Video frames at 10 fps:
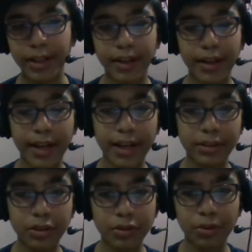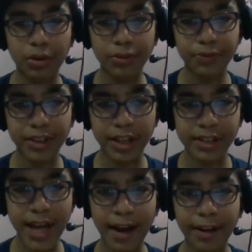and go on with the
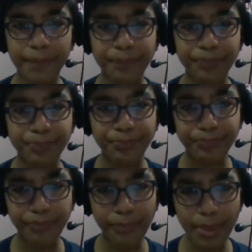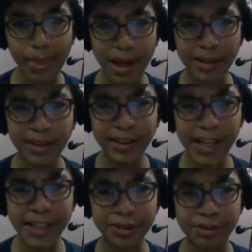attack.
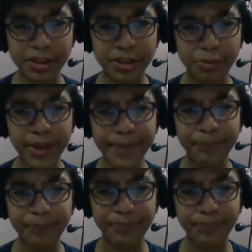Knight to c3.